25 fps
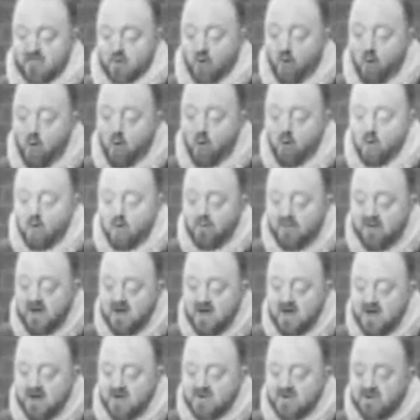Let all
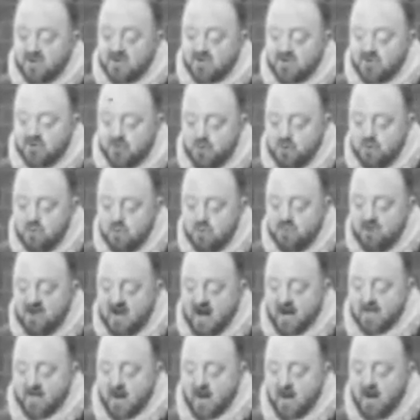these
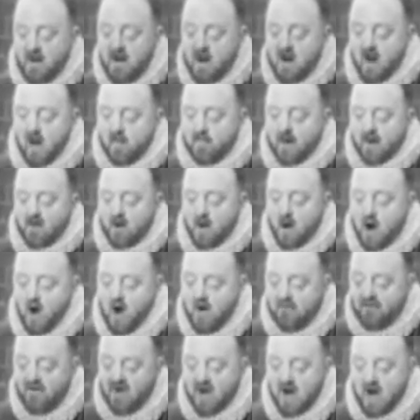stew together about
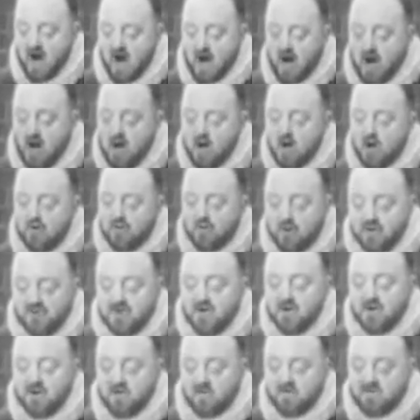half an hour,
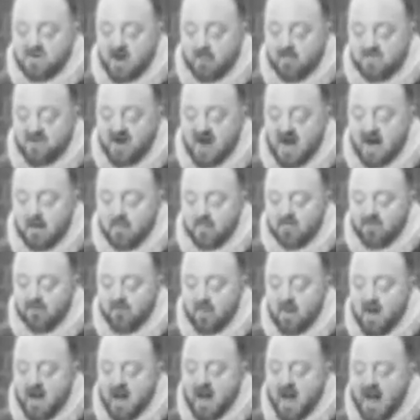tossing them
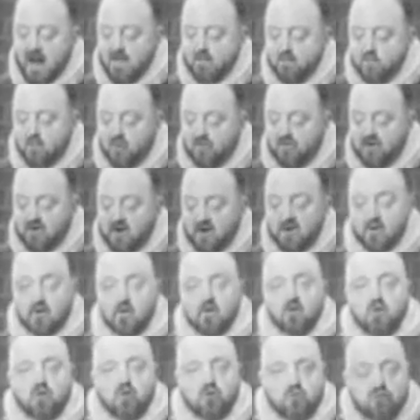sometimes, and put in
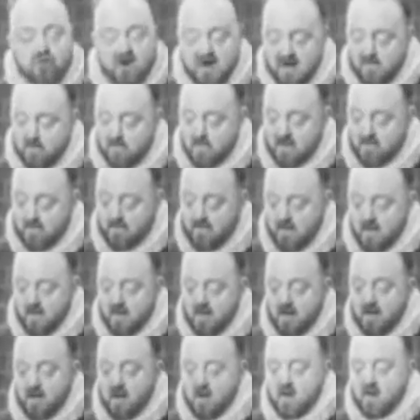a little cream.
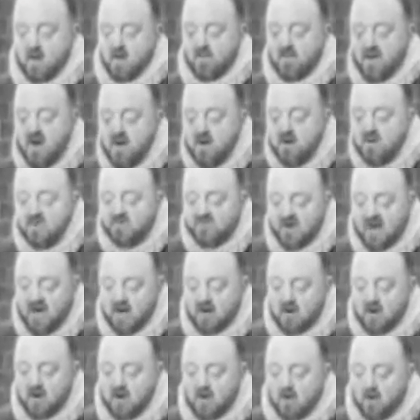Then
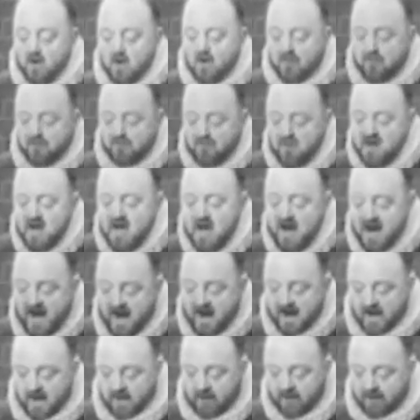take
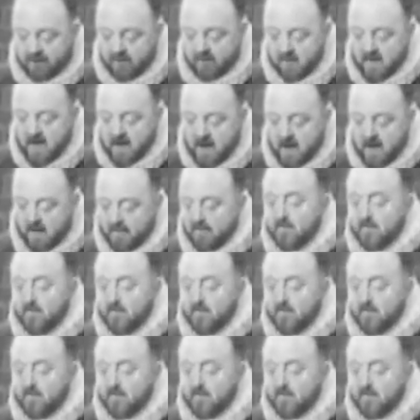3 eggs.